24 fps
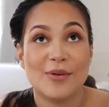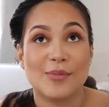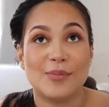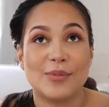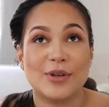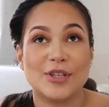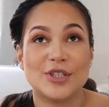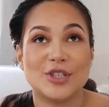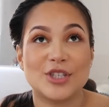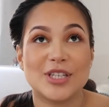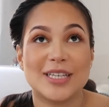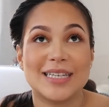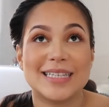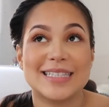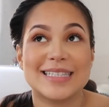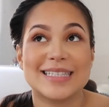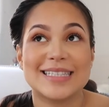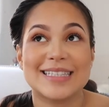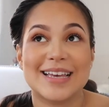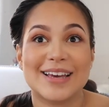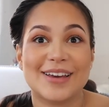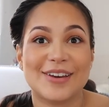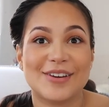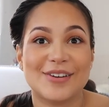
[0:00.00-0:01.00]
which is
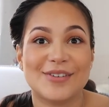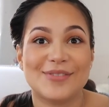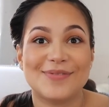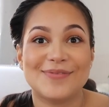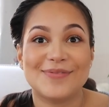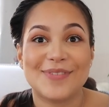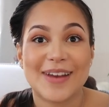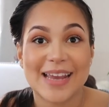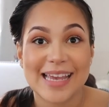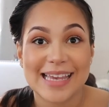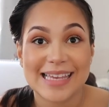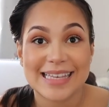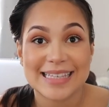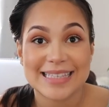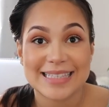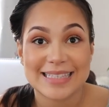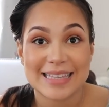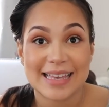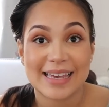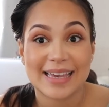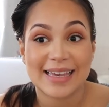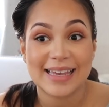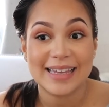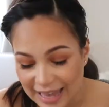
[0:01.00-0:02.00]

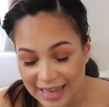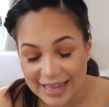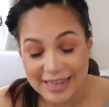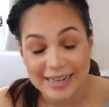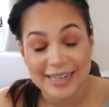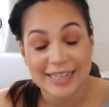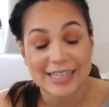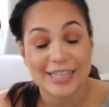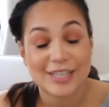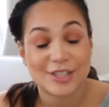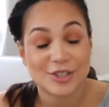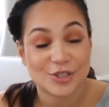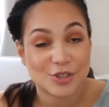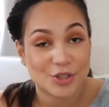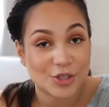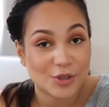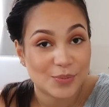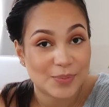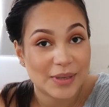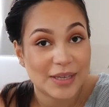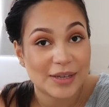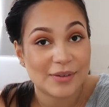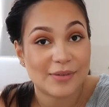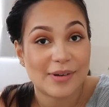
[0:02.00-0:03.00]
crazy. And he should
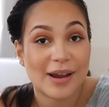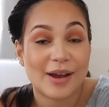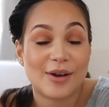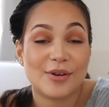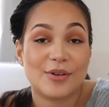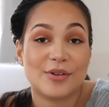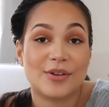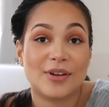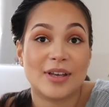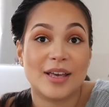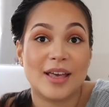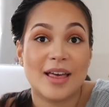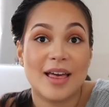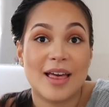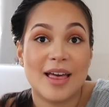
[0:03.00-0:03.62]
be around